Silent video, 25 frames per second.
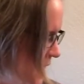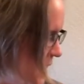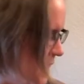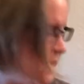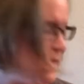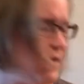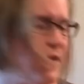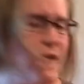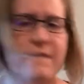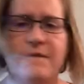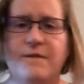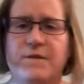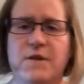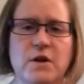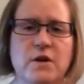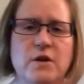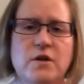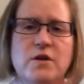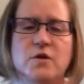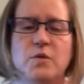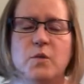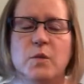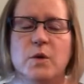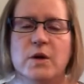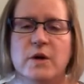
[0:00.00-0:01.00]
The
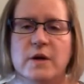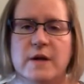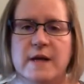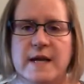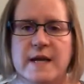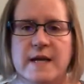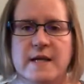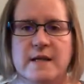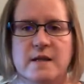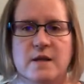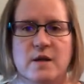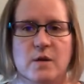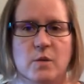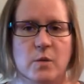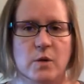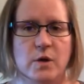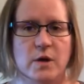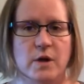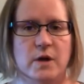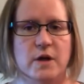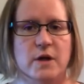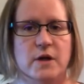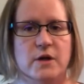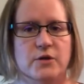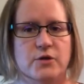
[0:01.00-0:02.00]
first word is the
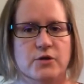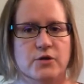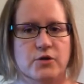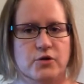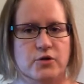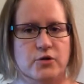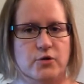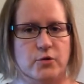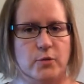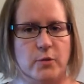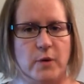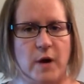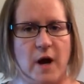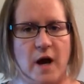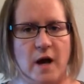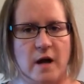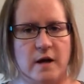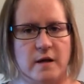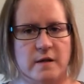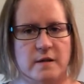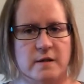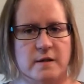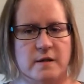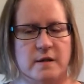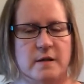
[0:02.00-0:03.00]
word
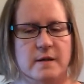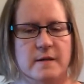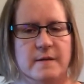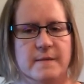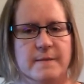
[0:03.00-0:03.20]
shrugs.